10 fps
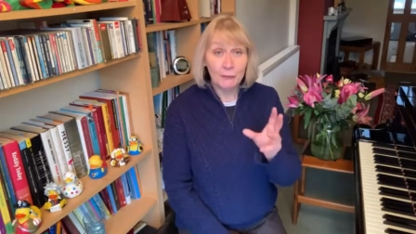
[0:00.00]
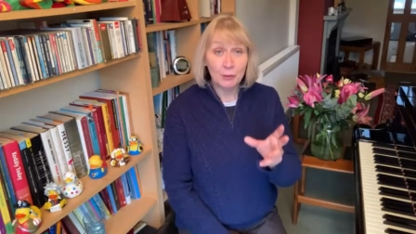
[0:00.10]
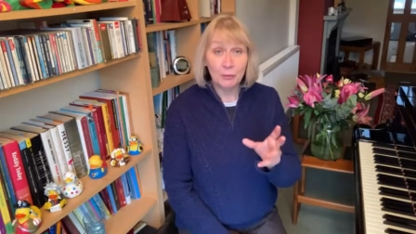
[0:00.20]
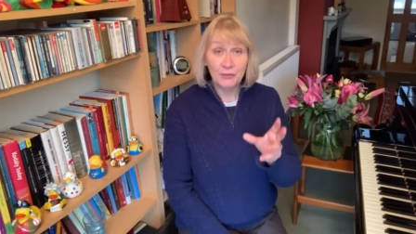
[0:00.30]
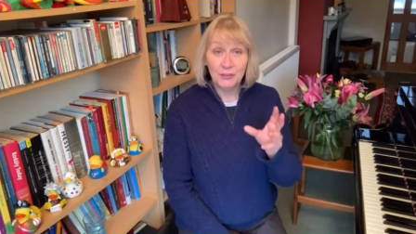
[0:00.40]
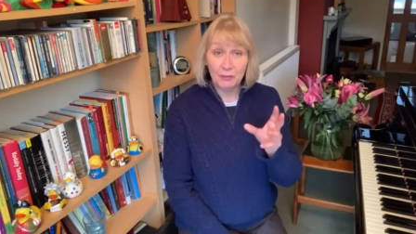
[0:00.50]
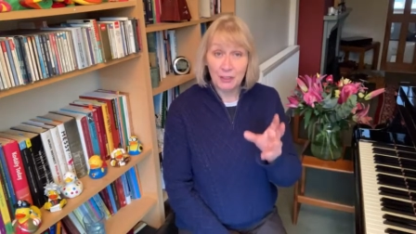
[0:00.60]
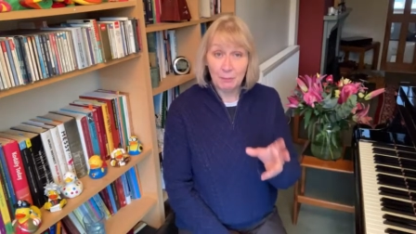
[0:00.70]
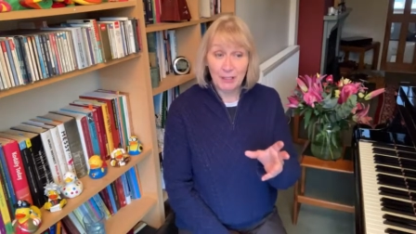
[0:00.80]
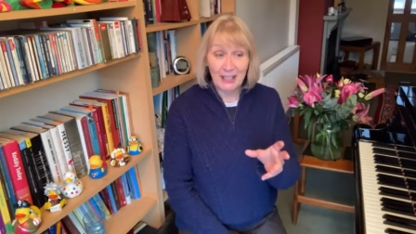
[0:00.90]
of course, is
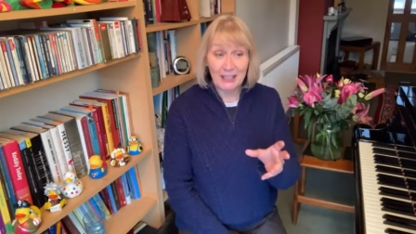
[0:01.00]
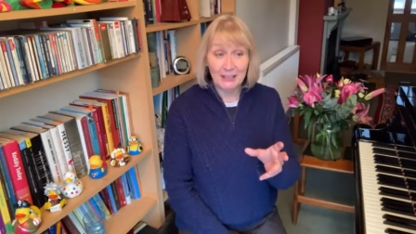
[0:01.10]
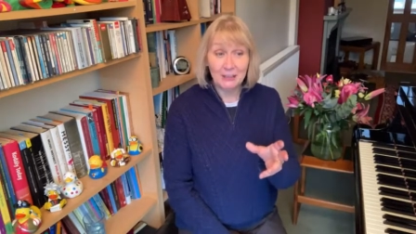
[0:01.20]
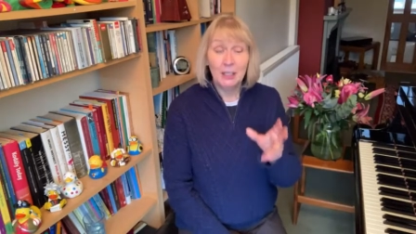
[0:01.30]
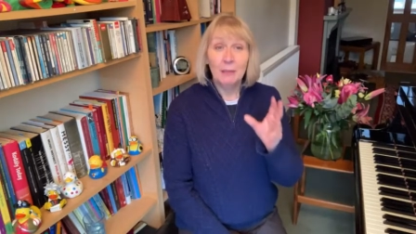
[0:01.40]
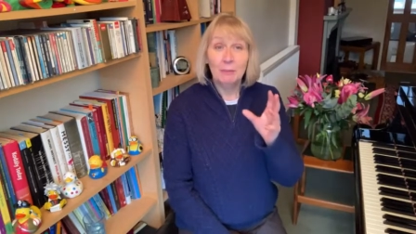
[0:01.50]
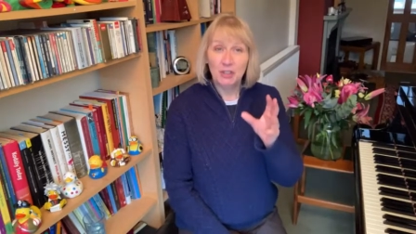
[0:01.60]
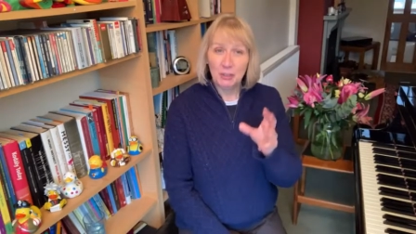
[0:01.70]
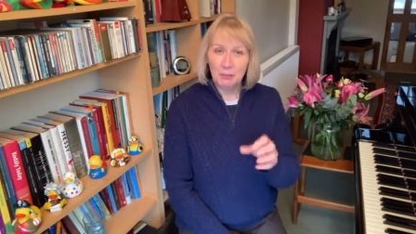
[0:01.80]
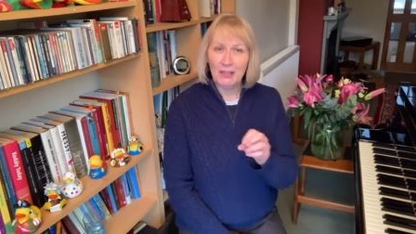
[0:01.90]
very plain,
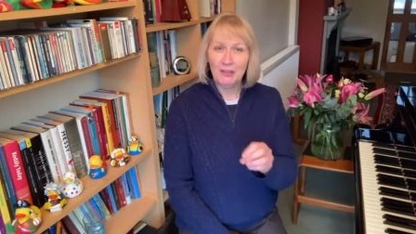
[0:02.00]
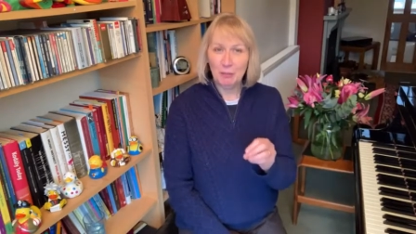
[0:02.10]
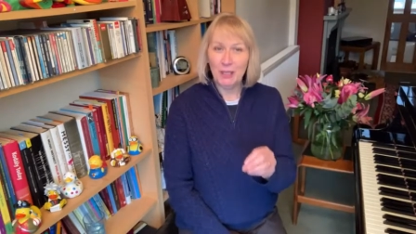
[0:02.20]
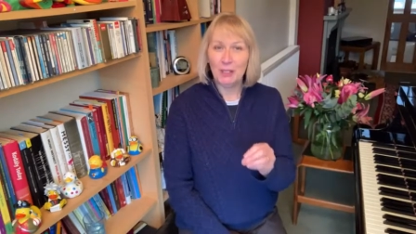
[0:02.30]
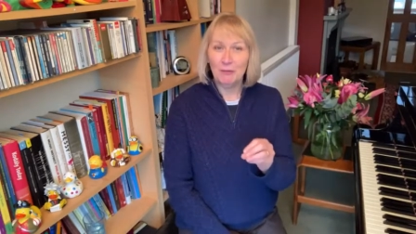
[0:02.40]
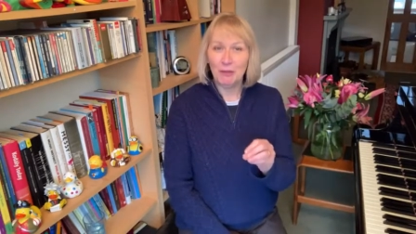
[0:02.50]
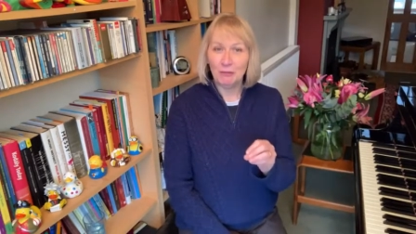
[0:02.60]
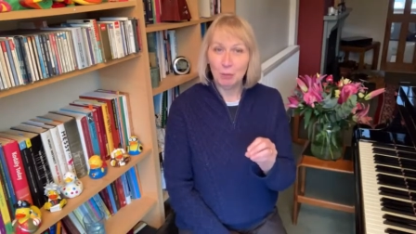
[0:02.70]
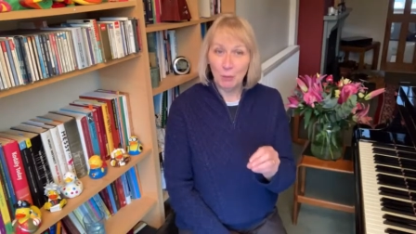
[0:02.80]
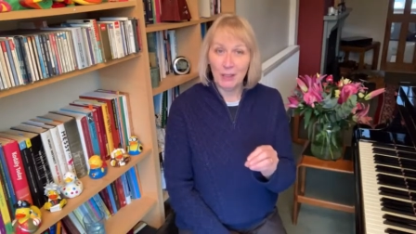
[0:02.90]
but she plays the piano
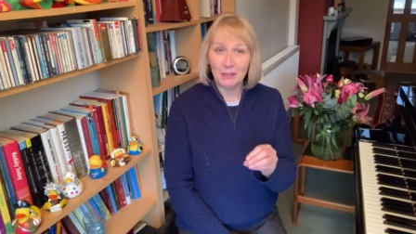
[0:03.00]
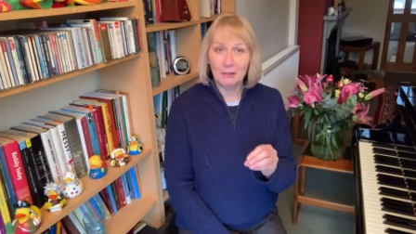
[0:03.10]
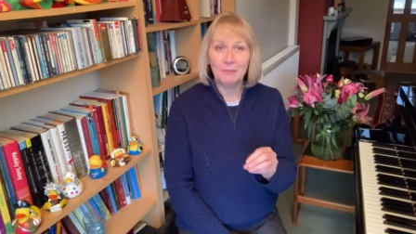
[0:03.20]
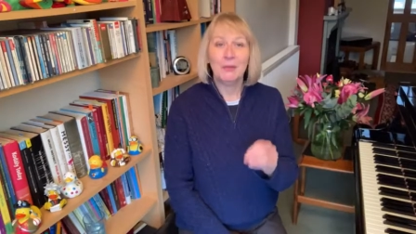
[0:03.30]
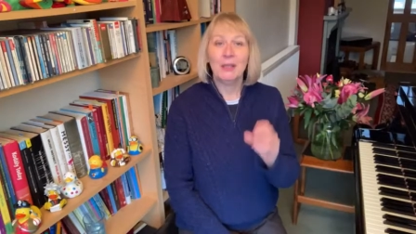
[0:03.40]
very well.